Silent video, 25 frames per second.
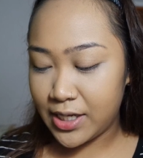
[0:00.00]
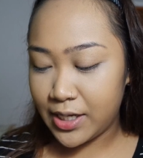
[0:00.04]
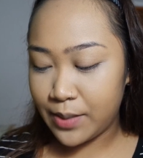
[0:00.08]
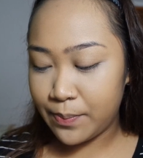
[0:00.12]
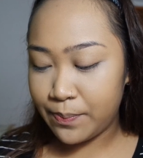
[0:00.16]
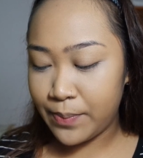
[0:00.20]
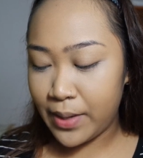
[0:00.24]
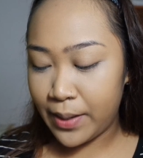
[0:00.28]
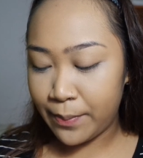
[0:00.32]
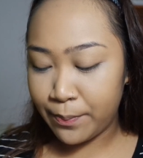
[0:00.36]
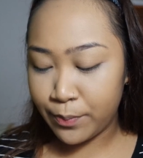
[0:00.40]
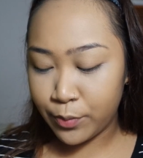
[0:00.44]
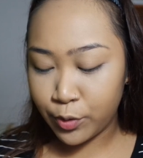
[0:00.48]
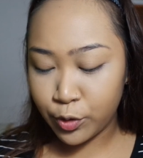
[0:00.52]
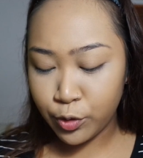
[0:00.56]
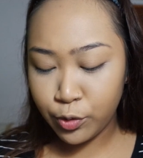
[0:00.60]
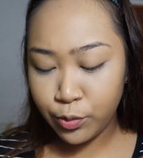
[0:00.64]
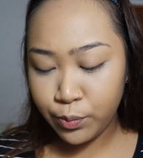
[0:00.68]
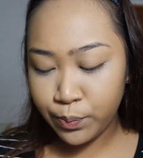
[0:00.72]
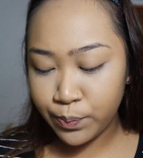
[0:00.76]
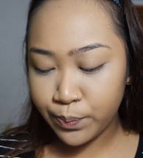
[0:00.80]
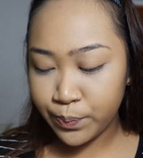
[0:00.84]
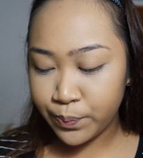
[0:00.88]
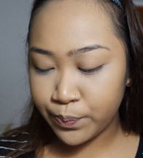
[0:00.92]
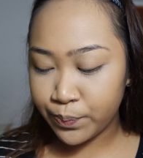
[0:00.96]
Take bamboo.
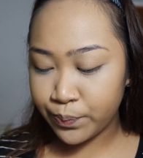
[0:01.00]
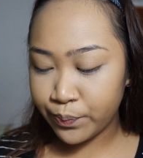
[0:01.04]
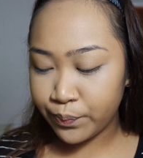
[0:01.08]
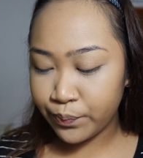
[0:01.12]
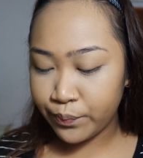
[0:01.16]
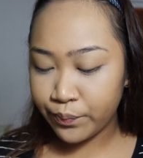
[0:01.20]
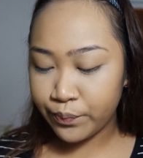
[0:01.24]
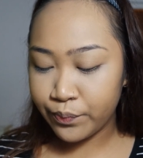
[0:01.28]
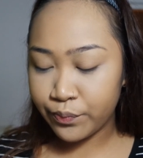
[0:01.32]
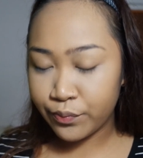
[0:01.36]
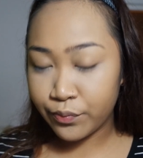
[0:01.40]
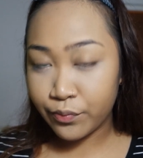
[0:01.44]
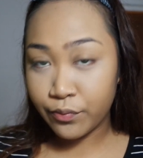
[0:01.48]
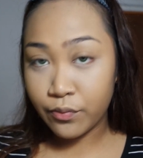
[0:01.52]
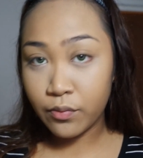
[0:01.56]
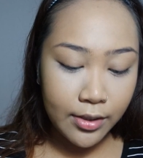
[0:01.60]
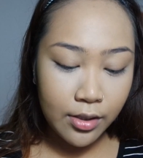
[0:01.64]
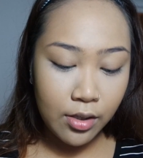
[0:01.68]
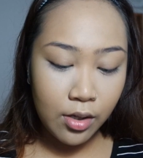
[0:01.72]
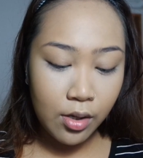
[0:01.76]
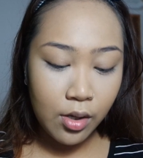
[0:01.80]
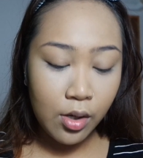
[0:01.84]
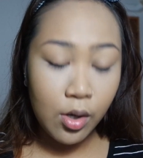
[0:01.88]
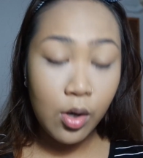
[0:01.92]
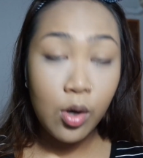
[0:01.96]

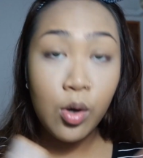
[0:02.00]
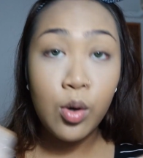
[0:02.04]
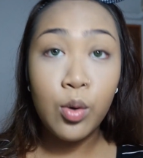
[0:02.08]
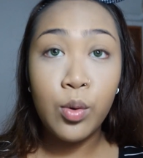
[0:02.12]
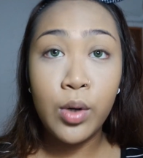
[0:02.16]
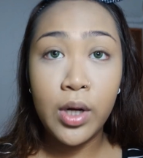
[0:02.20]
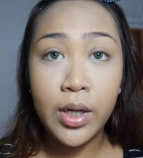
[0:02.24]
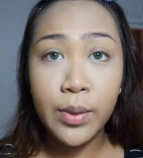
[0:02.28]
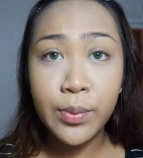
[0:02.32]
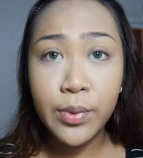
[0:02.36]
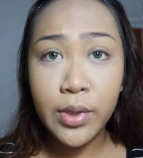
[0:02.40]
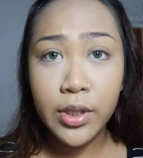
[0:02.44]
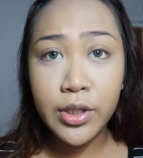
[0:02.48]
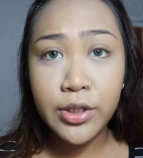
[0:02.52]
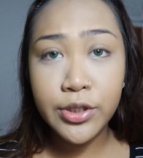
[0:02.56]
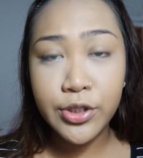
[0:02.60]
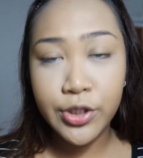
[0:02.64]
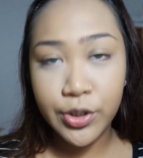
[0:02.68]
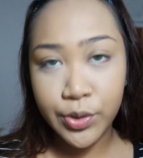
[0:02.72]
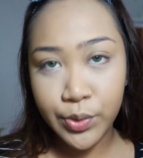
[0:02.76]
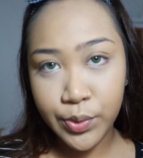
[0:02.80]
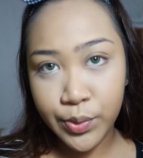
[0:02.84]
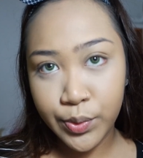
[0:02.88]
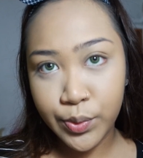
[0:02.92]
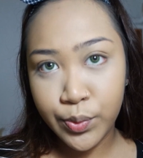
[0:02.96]
What I'm gonna
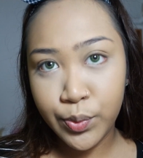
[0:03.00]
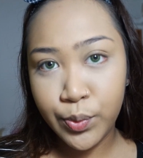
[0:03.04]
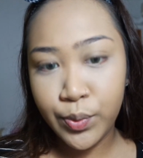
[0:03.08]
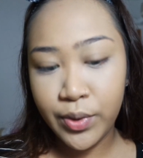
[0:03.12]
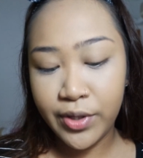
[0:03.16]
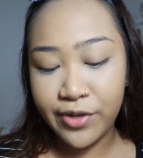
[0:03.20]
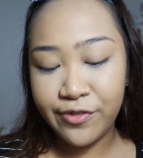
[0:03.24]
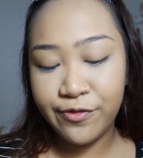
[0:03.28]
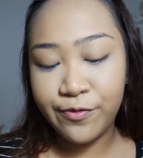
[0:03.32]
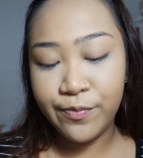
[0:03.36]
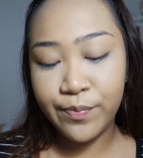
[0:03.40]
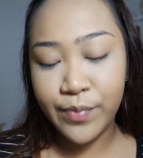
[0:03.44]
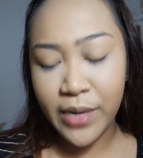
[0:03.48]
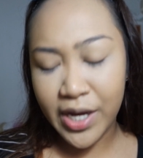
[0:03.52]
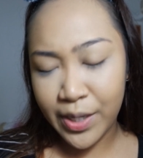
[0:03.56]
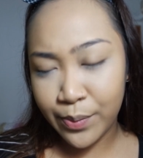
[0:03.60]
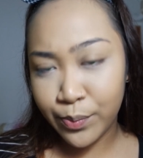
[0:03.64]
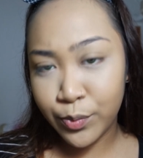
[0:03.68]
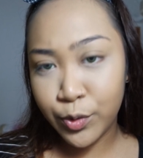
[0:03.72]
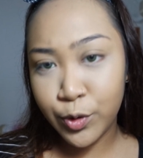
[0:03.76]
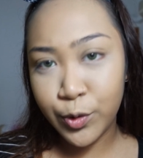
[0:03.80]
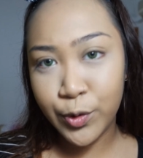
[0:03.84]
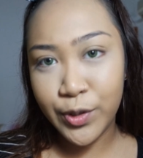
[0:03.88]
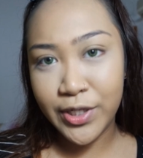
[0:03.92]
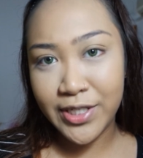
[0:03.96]
do with
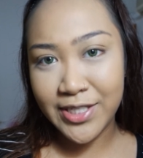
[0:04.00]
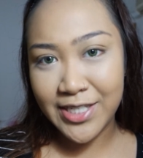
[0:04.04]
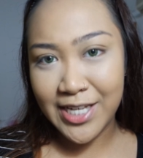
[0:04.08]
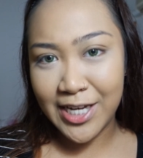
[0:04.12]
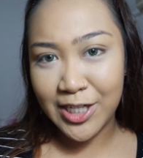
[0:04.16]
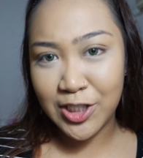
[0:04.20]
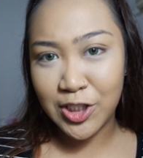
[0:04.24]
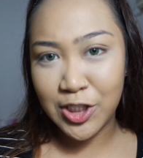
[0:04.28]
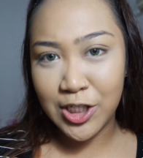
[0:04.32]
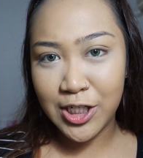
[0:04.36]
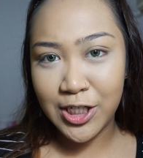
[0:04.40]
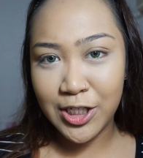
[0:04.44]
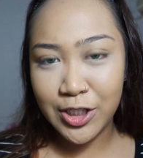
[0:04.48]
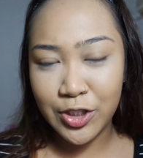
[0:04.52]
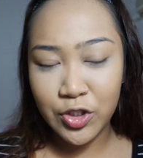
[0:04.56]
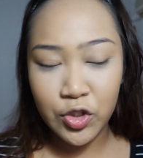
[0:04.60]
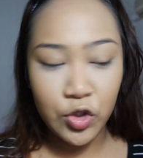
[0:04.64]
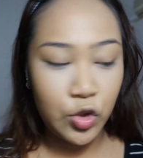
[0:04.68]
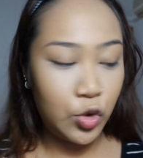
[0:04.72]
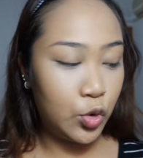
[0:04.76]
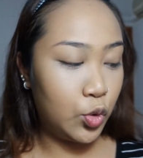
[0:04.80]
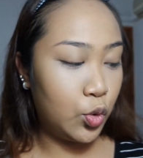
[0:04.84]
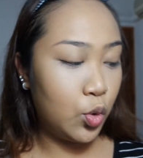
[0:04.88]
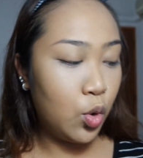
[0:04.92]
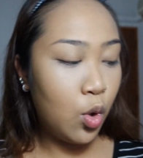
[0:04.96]
bamboo is actually
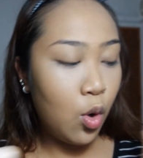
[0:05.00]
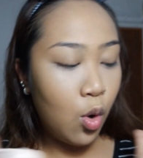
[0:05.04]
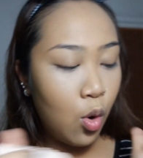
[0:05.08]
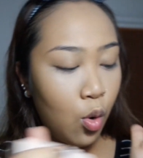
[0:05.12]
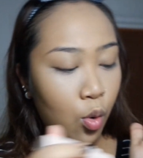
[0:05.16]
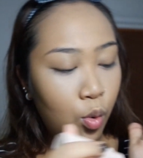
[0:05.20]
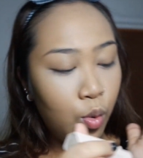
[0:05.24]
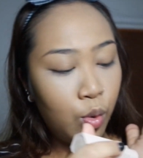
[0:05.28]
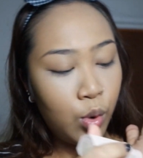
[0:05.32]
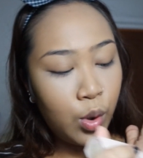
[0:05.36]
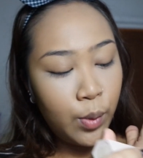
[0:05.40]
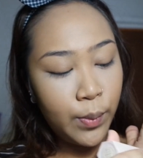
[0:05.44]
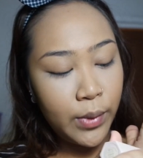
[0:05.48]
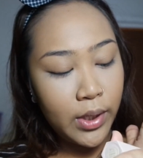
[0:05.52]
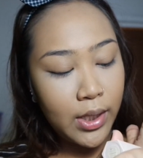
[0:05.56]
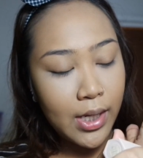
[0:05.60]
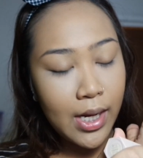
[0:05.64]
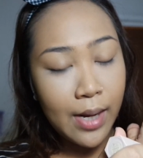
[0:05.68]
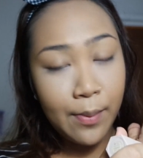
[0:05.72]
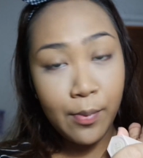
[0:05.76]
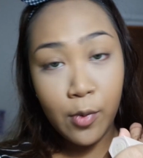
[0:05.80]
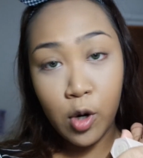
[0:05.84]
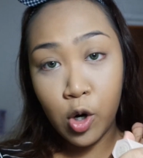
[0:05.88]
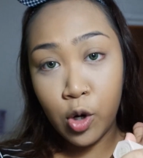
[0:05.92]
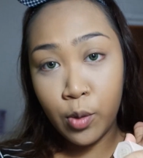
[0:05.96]
to warm it
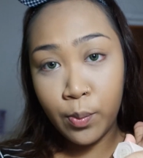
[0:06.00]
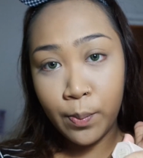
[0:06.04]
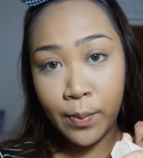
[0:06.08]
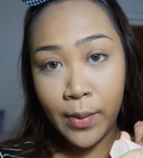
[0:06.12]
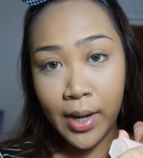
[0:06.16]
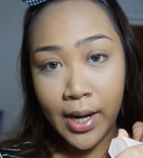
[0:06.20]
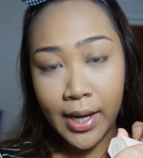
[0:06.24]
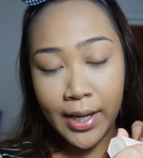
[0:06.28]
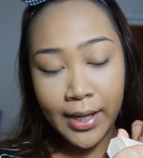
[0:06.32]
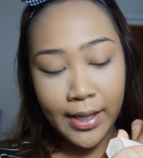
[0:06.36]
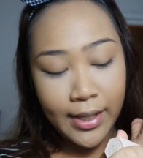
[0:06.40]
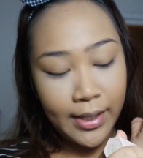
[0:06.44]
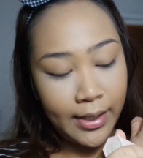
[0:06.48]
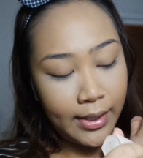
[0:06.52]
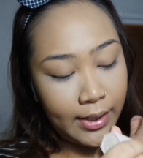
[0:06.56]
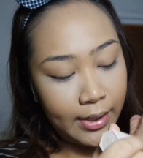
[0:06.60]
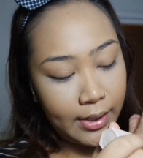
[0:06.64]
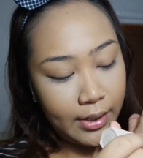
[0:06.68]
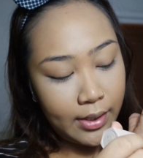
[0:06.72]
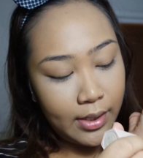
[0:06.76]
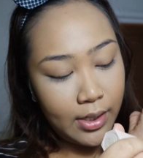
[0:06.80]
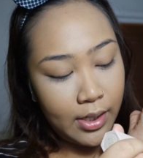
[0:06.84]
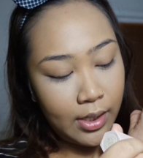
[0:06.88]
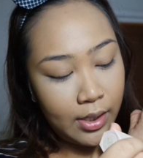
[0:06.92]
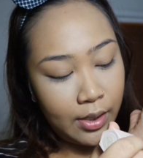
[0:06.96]
up on my
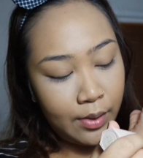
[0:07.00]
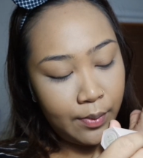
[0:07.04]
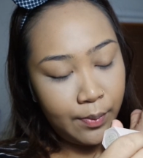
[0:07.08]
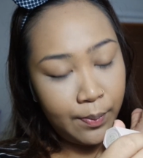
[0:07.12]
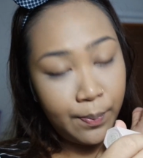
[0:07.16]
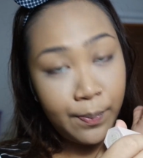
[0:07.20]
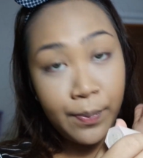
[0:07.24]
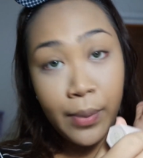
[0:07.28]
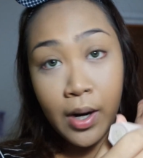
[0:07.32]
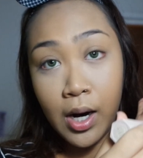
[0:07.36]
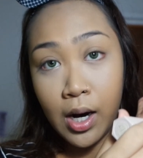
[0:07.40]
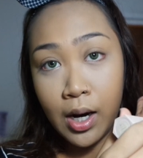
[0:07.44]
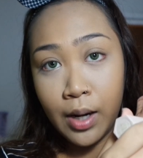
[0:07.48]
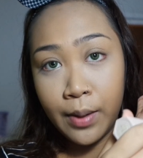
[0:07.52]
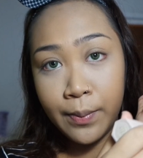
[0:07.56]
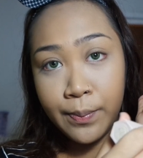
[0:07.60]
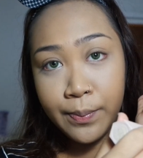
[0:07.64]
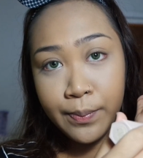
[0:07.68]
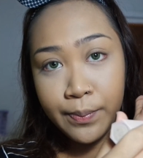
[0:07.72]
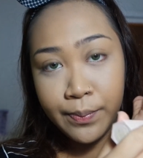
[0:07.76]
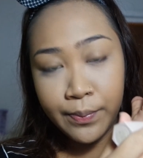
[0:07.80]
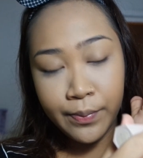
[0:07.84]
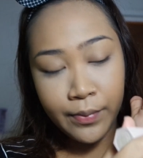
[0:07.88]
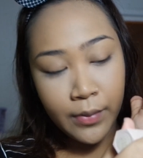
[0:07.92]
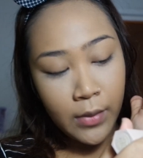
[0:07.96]

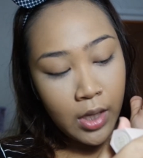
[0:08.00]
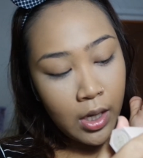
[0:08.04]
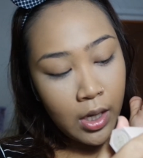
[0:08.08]
palm,